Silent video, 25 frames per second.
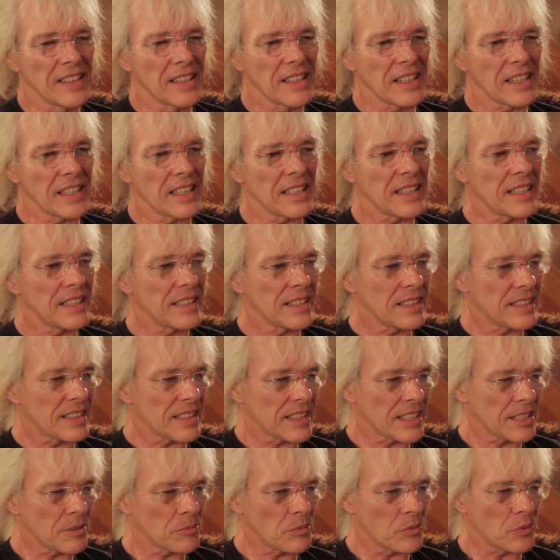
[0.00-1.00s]

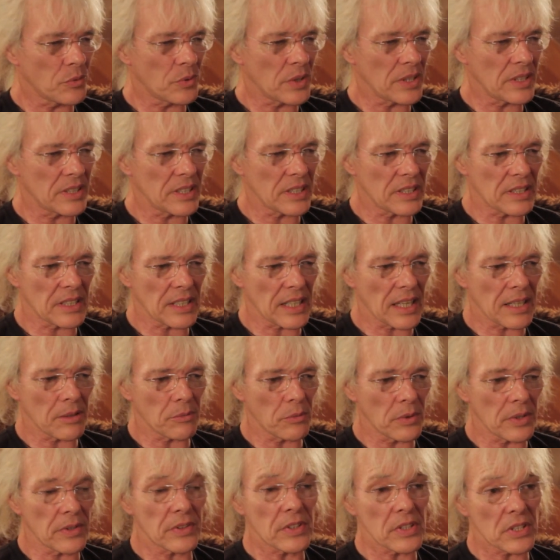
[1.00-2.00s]
And we did that
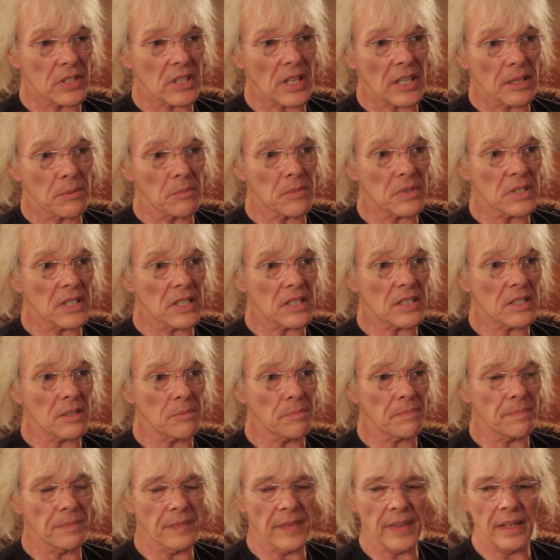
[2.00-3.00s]
with the same
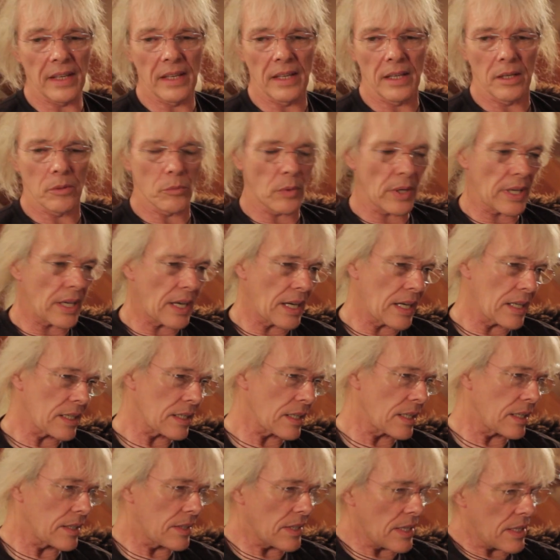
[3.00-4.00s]
system. We had
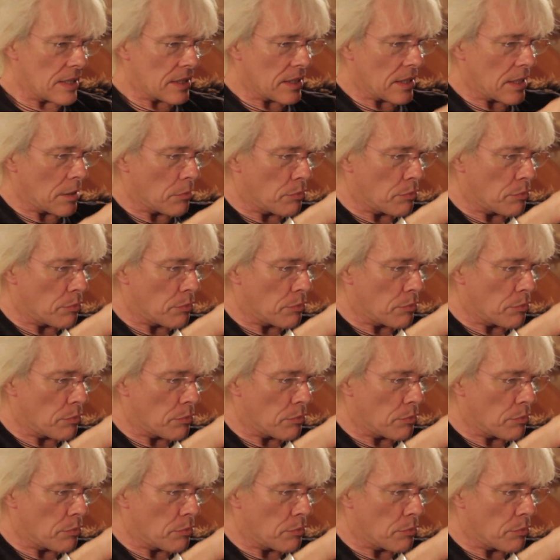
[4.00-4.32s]
then a